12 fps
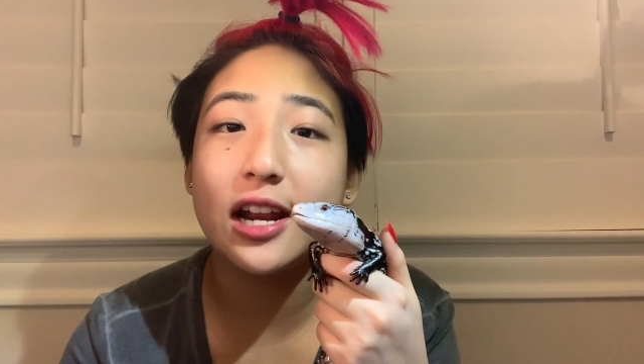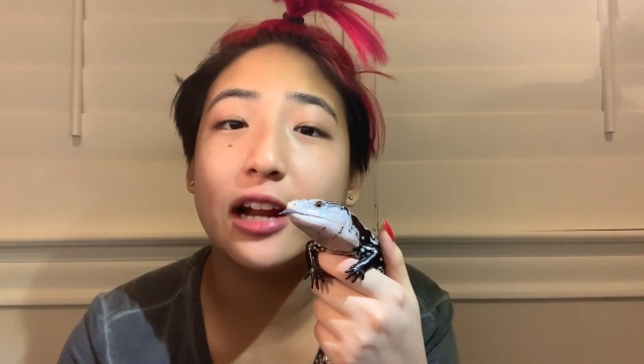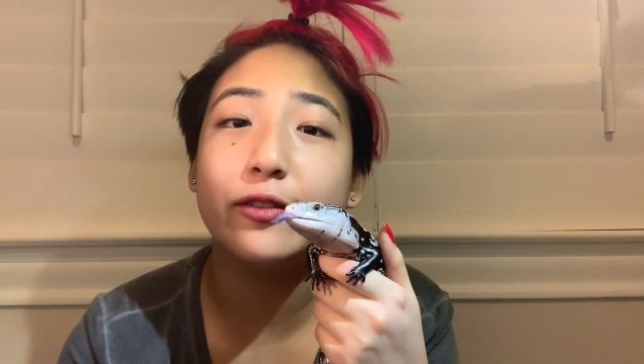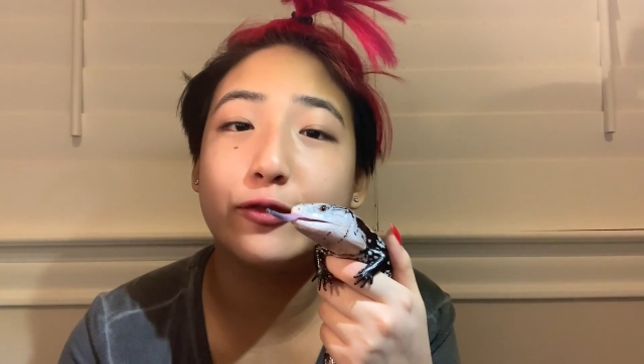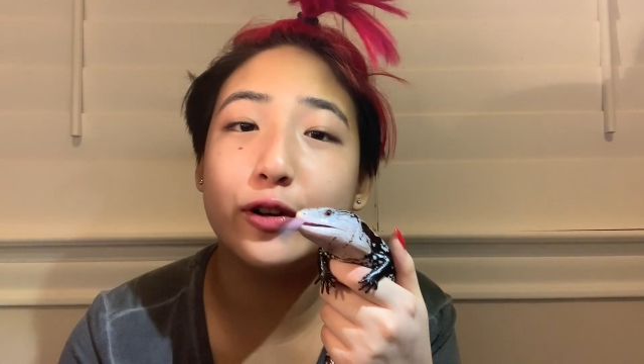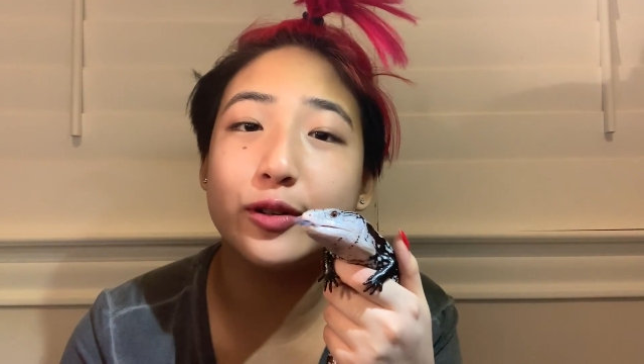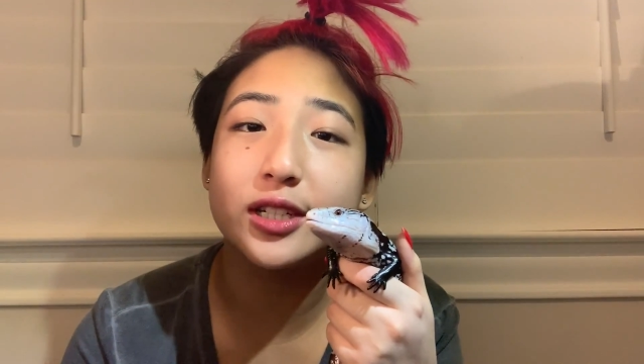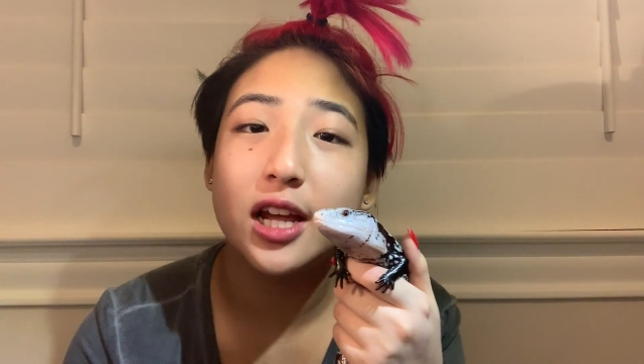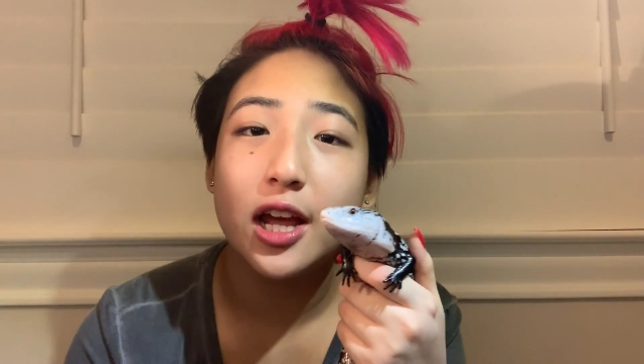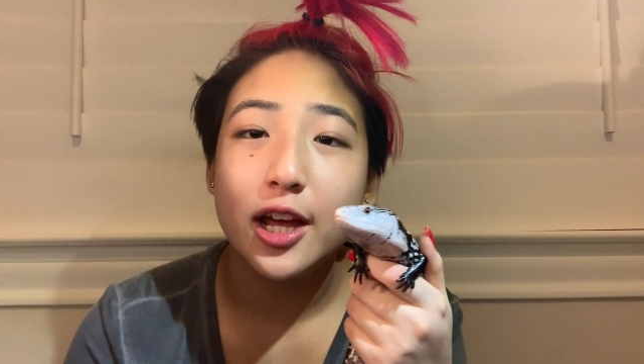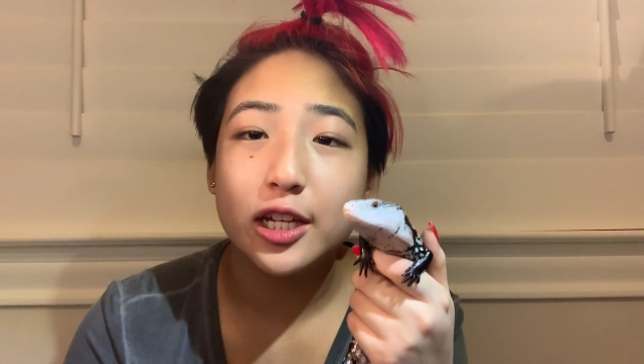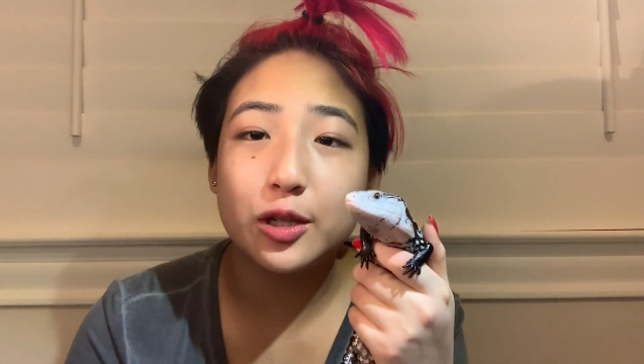and fruit.
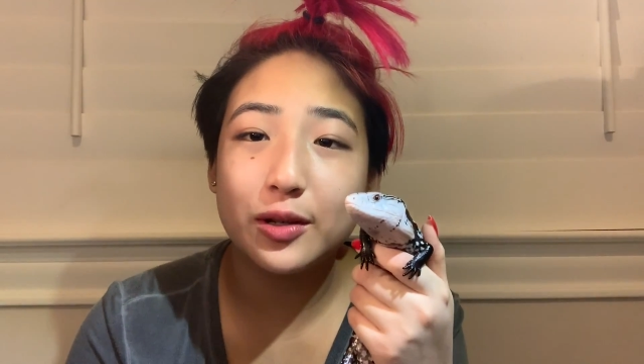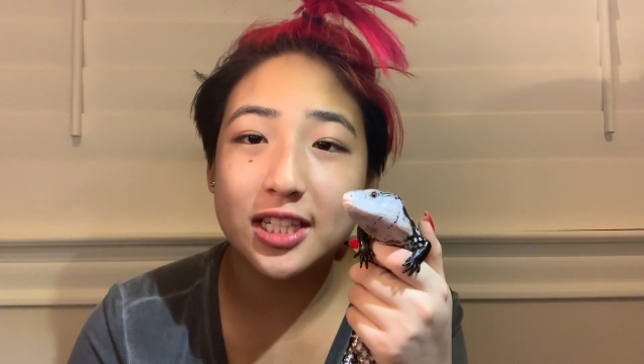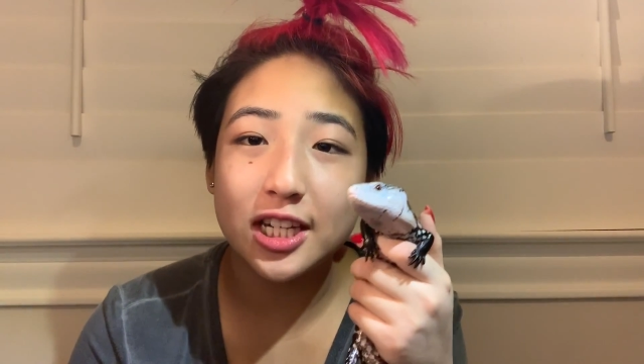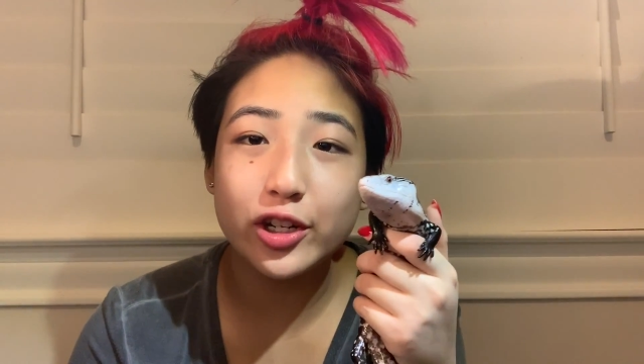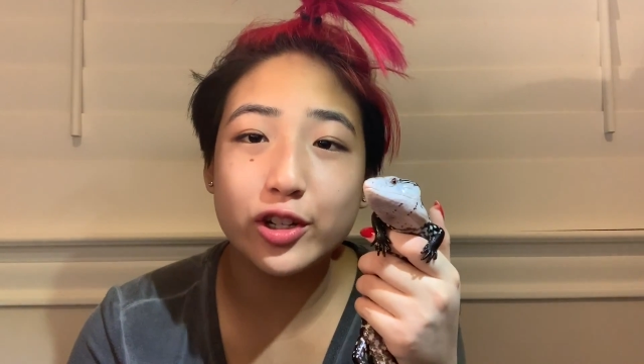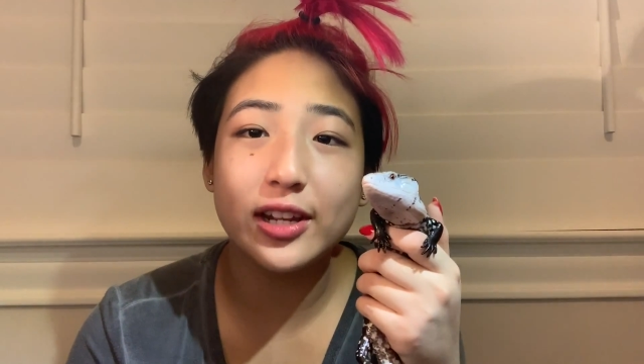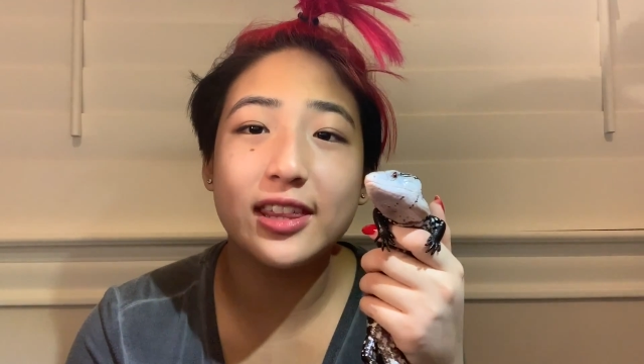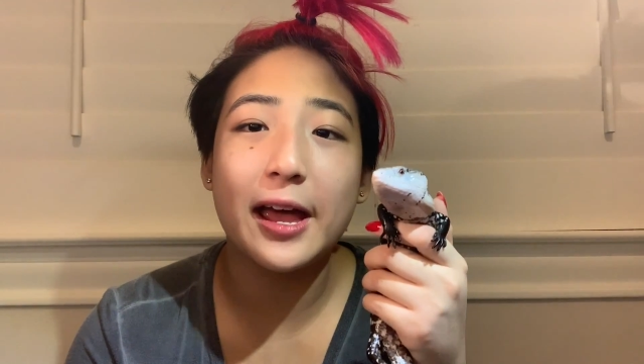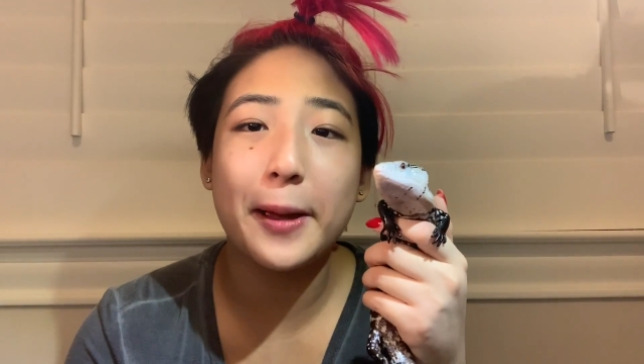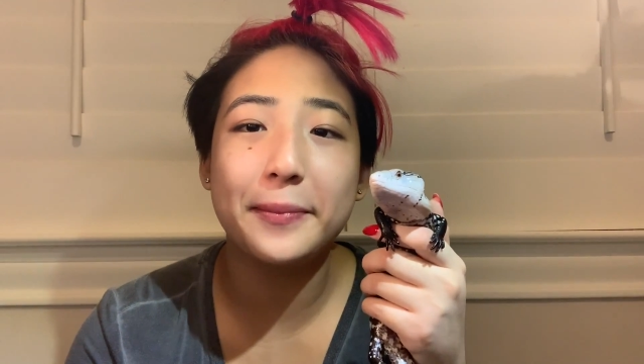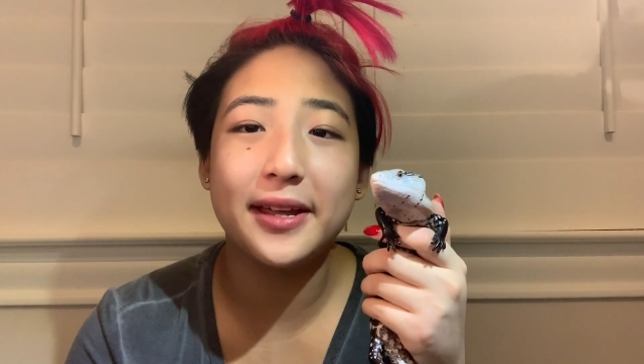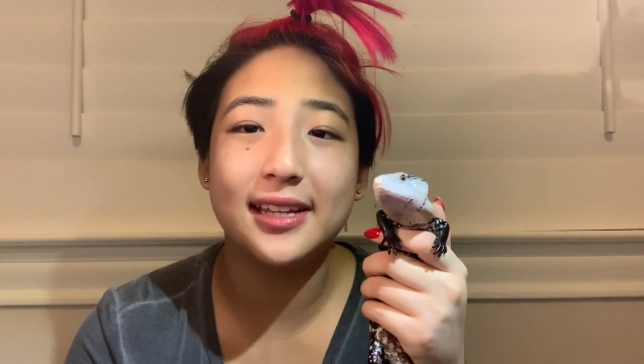So essentially
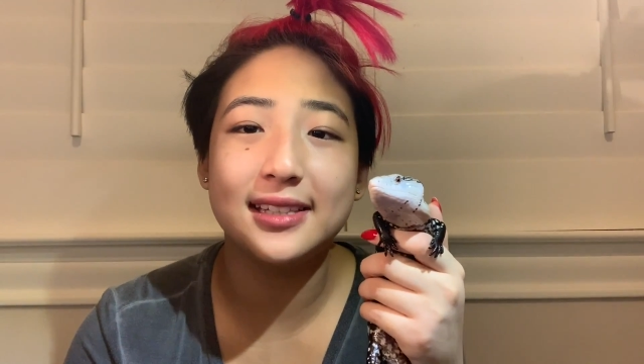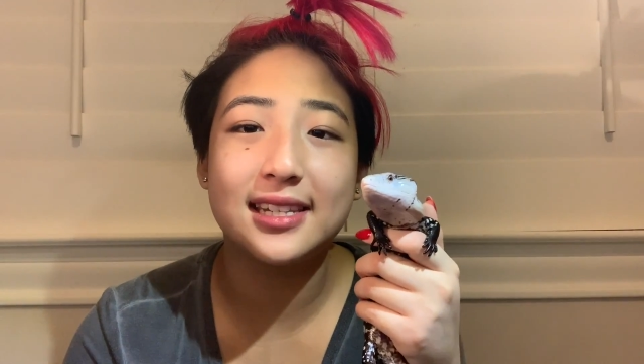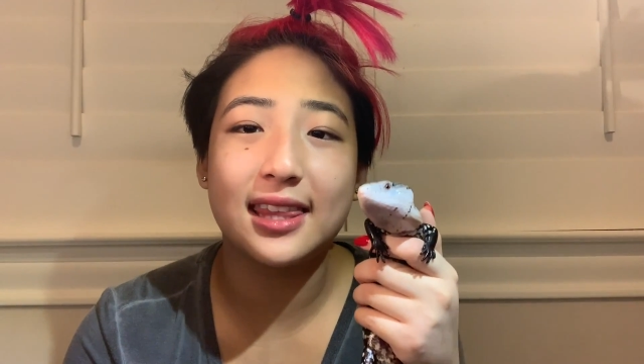that means